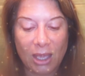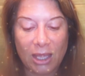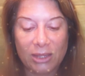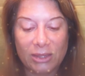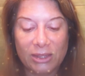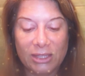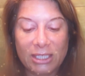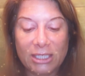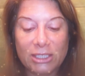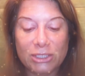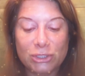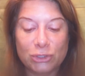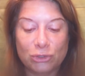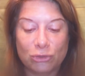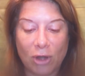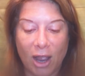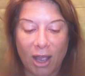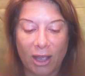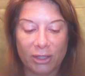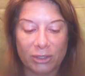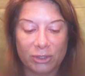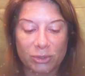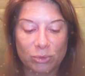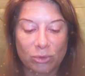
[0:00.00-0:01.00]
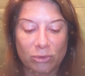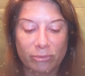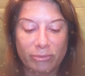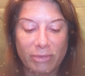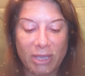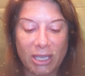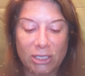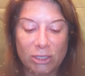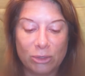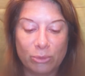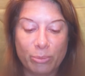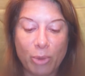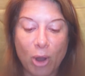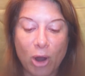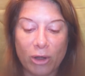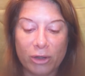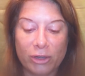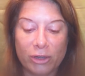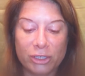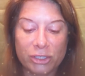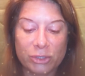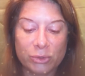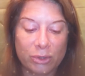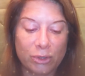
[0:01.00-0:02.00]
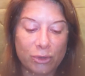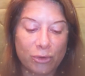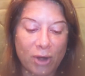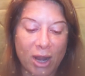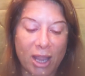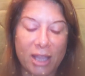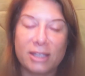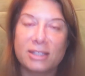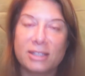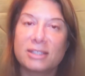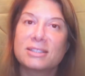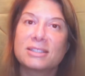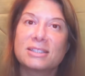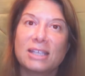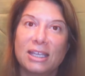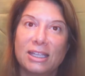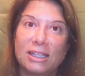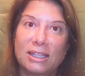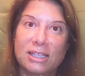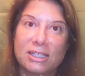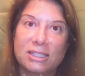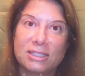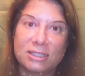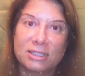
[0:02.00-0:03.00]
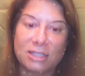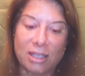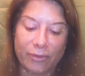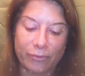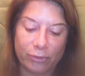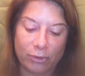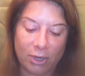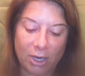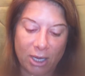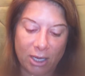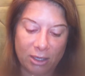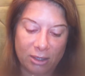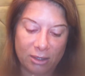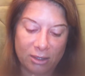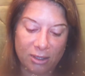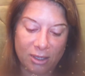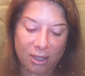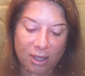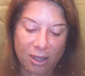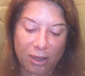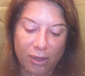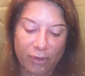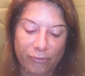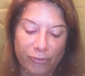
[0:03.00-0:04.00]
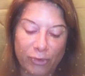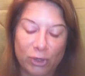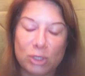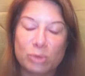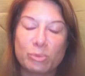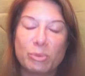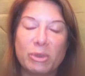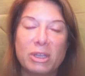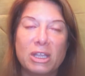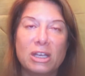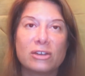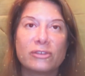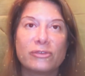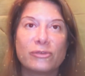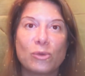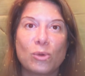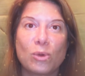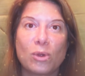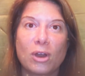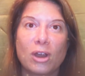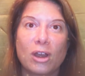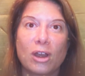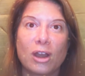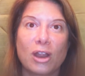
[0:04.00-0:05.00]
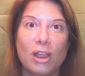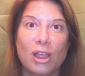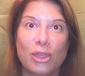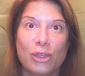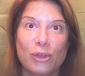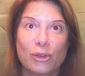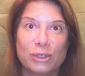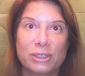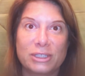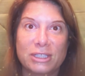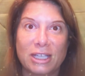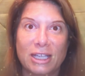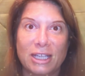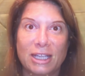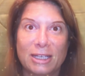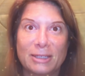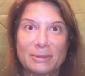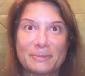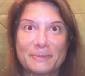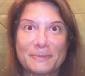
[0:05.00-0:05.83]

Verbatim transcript: These trials will make you partners with Christ in this suffering. 1 Peter 4 13.